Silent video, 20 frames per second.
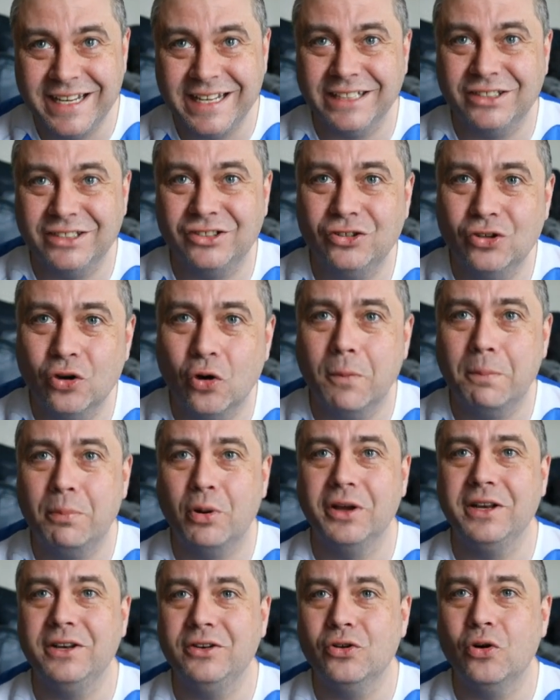it's
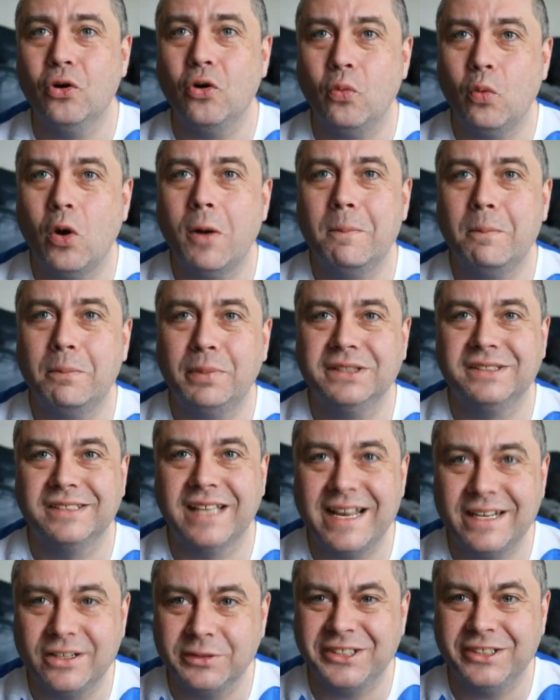
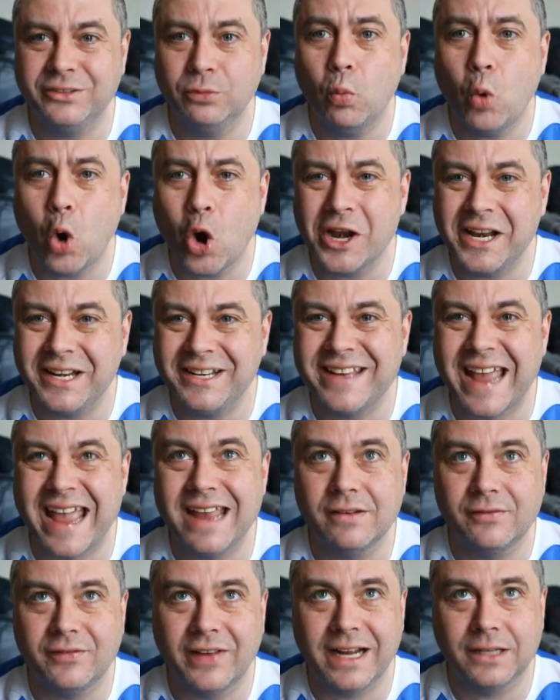0.01%, which is 1 in
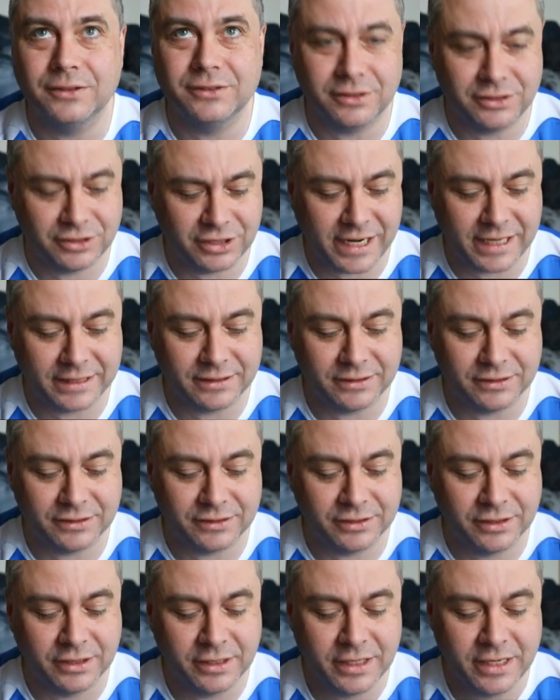10,000 chance.